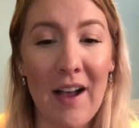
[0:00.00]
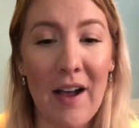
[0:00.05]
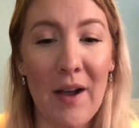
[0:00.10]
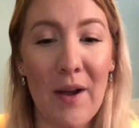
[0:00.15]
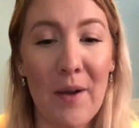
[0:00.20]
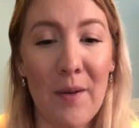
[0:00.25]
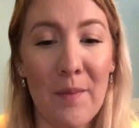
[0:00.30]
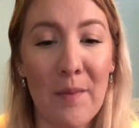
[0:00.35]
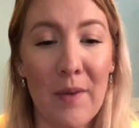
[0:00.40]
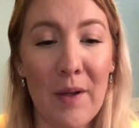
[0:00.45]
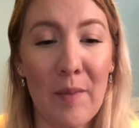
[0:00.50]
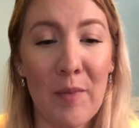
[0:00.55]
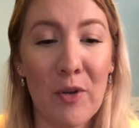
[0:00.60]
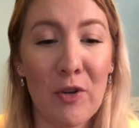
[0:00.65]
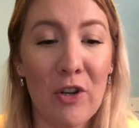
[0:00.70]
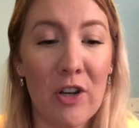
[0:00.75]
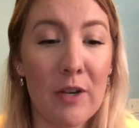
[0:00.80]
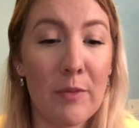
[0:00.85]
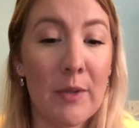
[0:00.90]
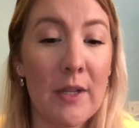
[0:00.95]
I'm
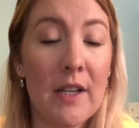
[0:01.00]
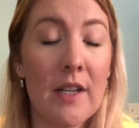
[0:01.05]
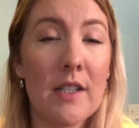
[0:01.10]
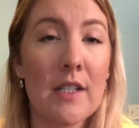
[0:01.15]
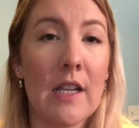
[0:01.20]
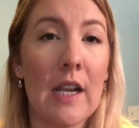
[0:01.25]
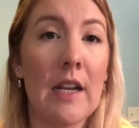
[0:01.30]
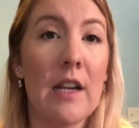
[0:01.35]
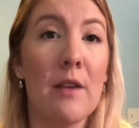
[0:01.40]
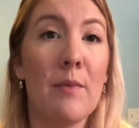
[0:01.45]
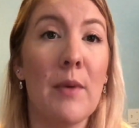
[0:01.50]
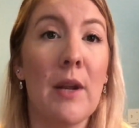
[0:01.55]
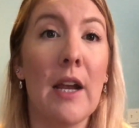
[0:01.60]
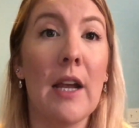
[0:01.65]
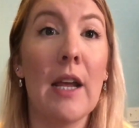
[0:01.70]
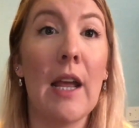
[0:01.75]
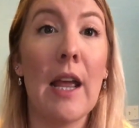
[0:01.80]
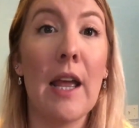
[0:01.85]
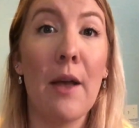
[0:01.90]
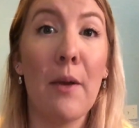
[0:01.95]
incredibly excited, but
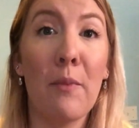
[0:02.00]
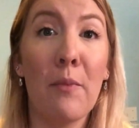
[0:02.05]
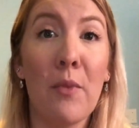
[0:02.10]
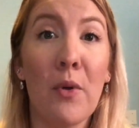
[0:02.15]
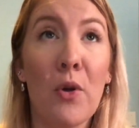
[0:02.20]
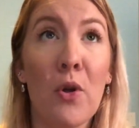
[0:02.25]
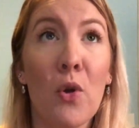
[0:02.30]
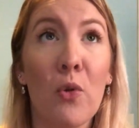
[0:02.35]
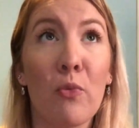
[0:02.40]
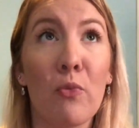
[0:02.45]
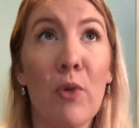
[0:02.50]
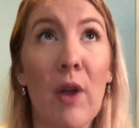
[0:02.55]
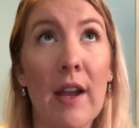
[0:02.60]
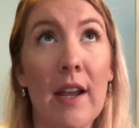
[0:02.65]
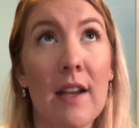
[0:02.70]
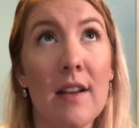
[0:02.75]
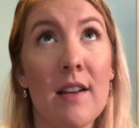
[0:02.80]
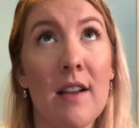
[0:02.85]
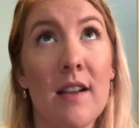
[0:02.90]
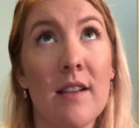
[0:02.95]
I am
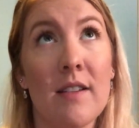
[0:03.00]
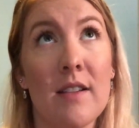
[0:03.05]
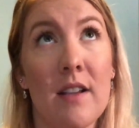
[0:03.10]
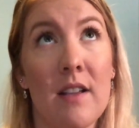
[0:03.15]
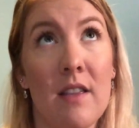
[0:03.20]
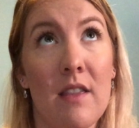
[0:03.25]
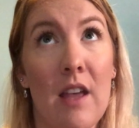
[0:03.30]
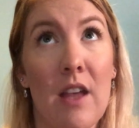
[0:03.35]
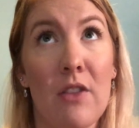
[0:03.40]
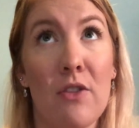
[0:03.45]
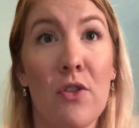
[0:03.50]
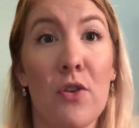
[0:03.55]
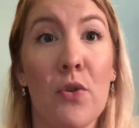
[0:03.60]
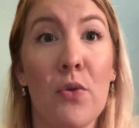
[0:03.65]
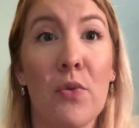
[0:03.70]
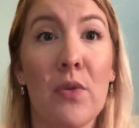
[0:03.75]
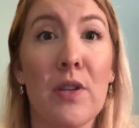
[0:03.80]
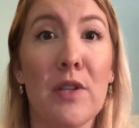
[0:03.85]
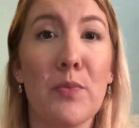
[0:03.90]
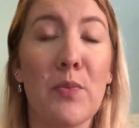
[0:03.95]
recognizing that
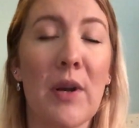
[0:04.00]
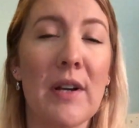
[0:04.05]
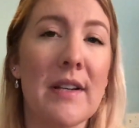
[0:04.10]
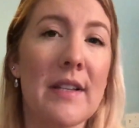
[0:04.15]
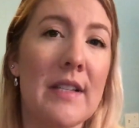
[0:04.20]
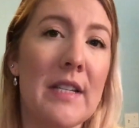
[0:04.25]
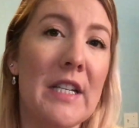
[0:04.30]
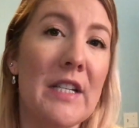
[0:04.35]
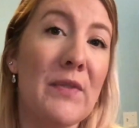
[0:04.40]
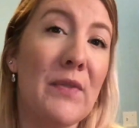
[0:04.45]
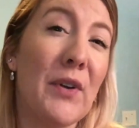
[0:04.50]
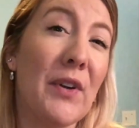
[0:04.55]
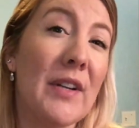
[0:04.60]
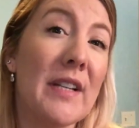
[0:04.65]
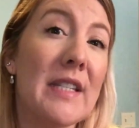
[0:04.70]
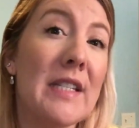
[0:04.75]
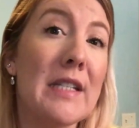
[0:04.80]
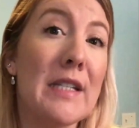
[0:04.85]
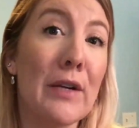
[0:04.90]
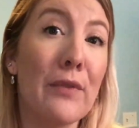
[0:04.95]
though this pregnancy is
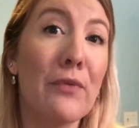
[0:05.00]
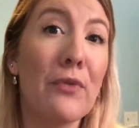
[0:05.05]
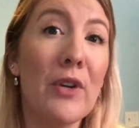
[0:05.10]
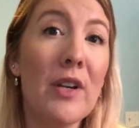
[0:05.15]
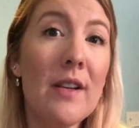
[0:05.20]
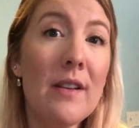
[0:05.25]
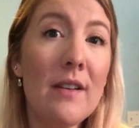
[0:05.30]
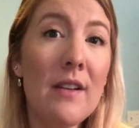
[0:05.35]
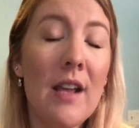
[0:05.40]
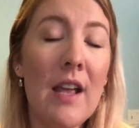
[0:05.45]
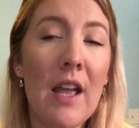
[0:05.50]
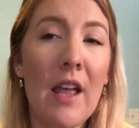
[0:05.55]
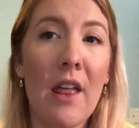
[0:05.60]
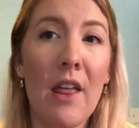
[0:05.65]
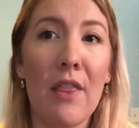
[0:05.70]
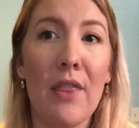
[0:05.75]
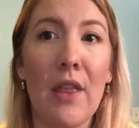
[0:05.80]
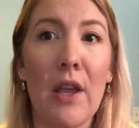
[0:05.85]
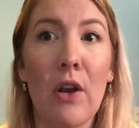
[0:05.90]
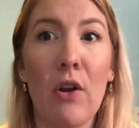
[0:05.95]
very different,
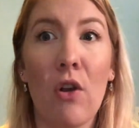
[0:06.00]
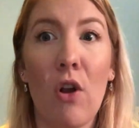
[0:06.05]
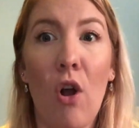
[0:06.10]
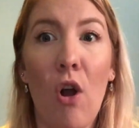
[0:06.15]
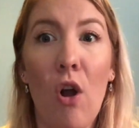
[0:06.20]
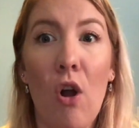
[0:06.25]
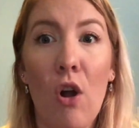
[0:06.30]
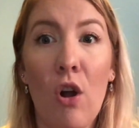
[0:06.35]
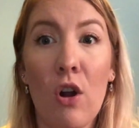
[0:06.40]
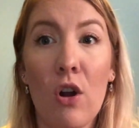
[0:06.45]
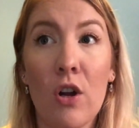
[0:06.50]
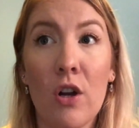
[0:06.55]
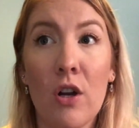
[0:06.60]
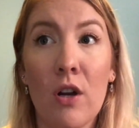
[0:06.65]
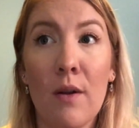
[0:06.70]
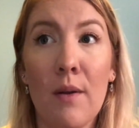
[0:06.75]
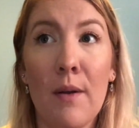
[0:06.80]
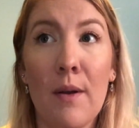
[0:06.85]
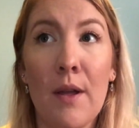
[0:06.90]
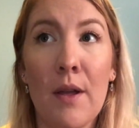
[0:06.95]
there
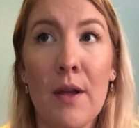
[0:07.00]
are